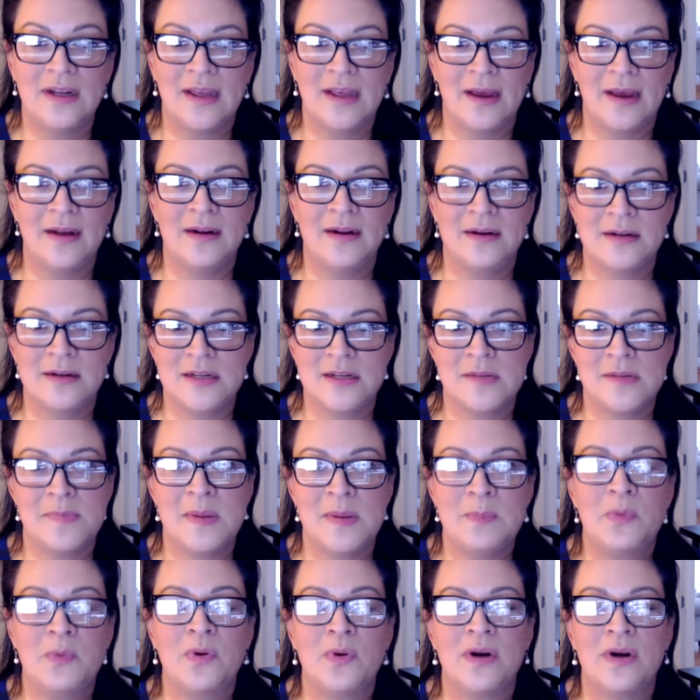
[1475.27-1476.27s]
Canada to
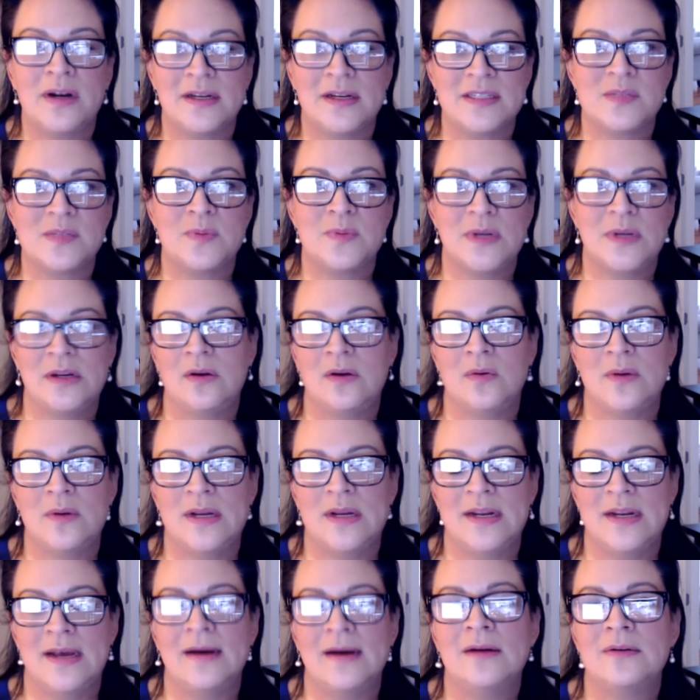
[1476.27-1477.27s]
be born as we know
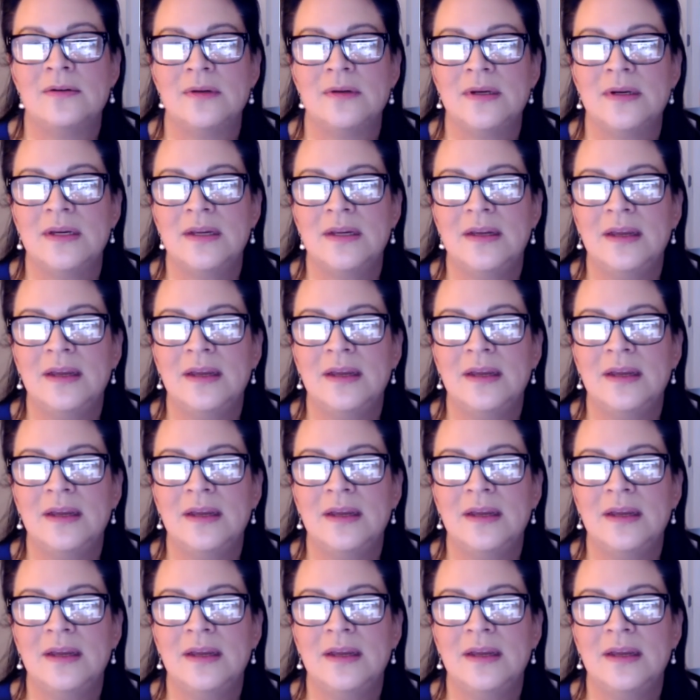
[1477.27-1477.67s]
it now.